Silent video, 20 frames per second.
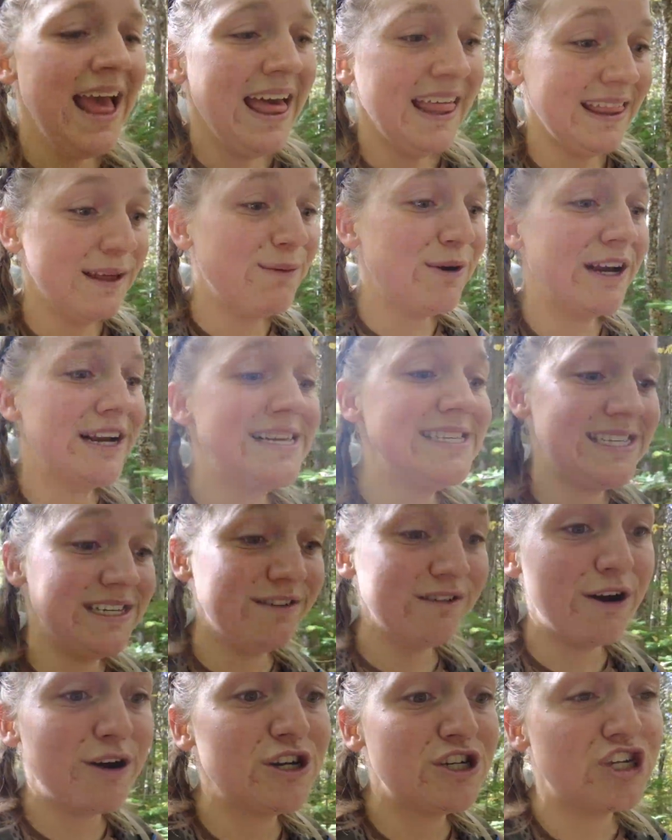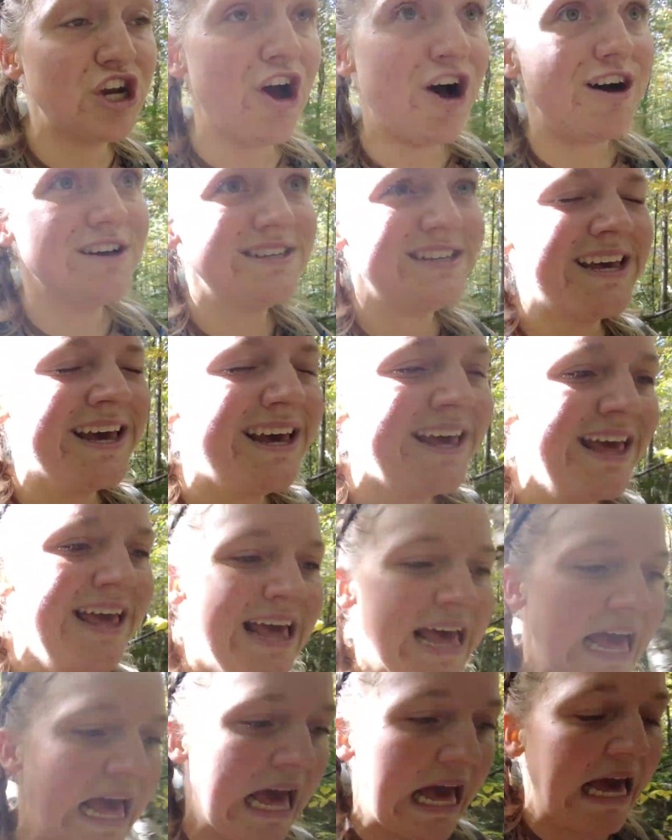Then we're gonna zero at Shaw's
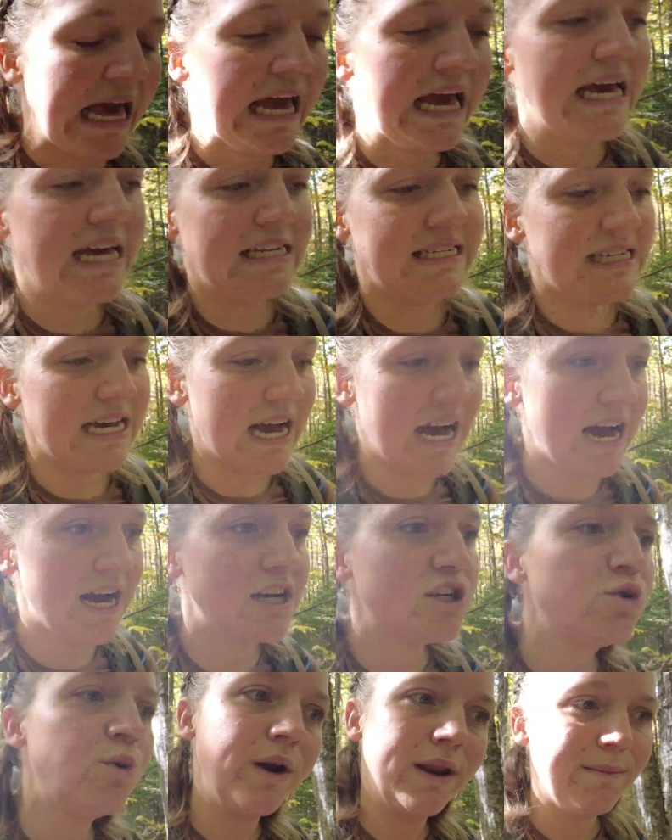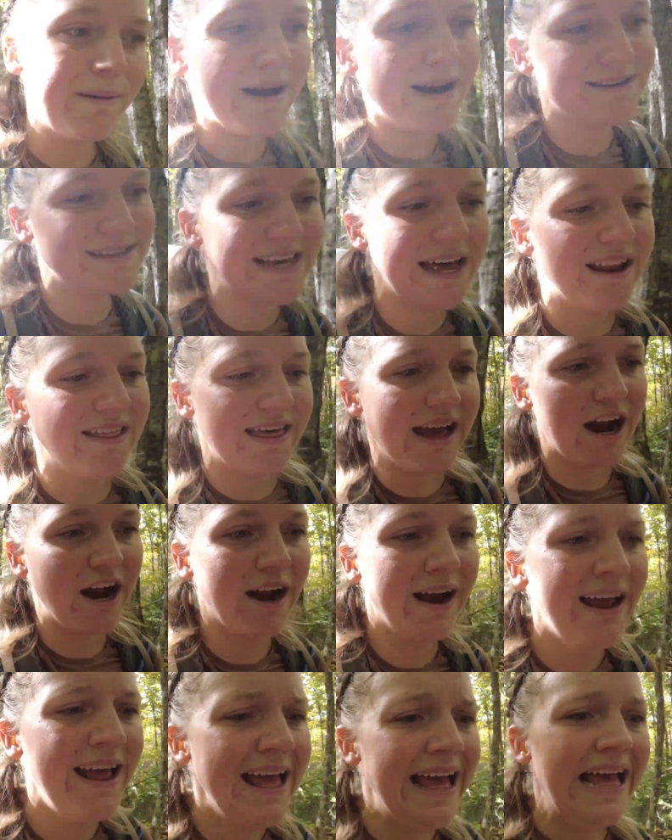and 20 miles out of there.
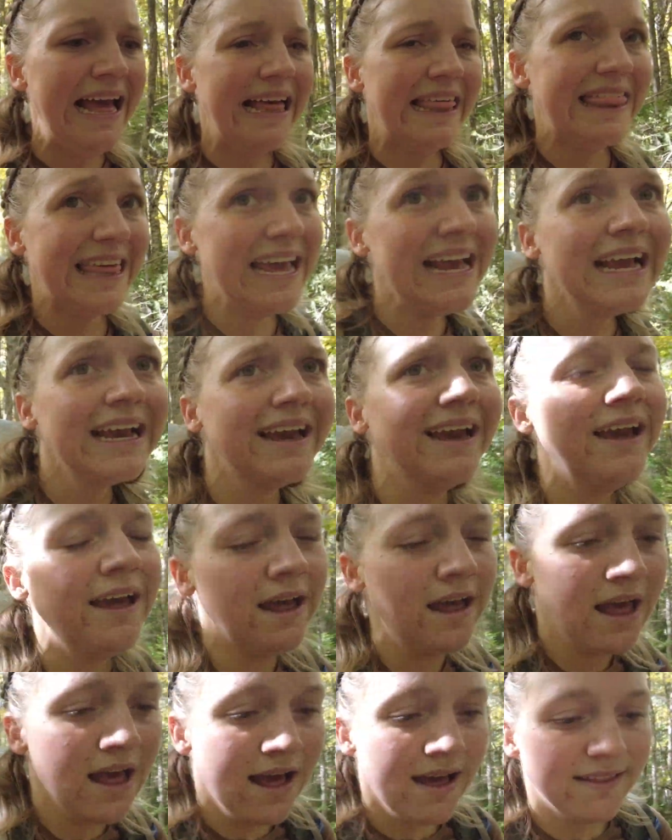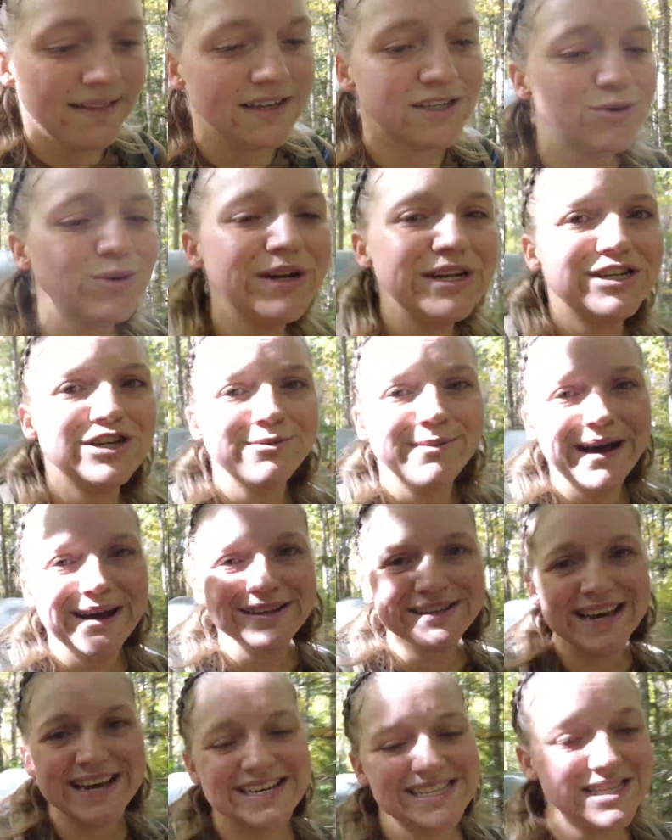I think the 22-mile
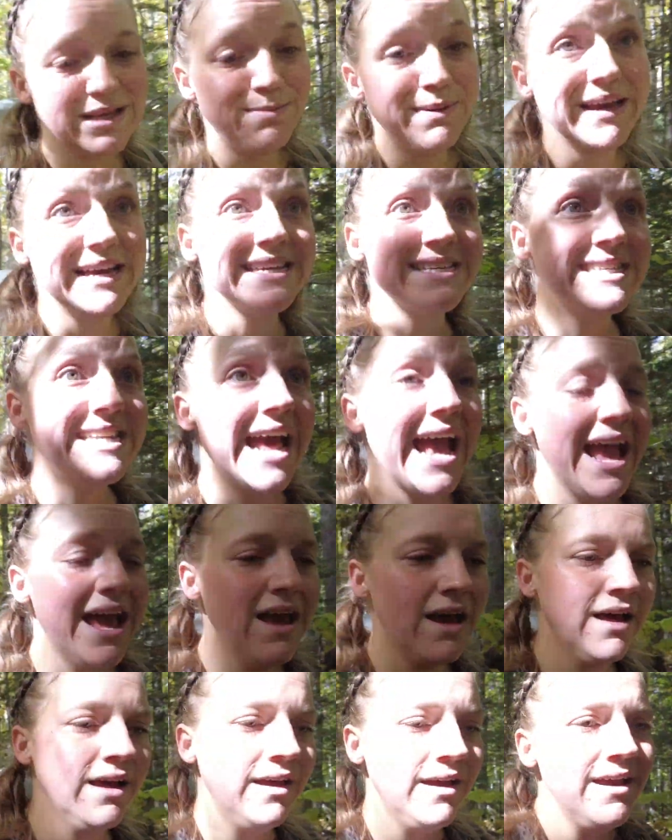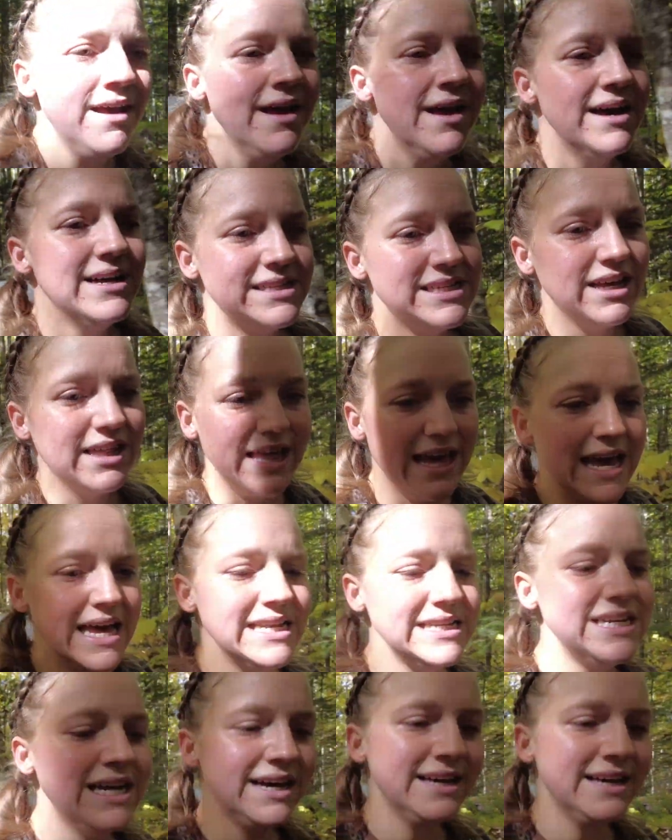day is the biggest day till the end.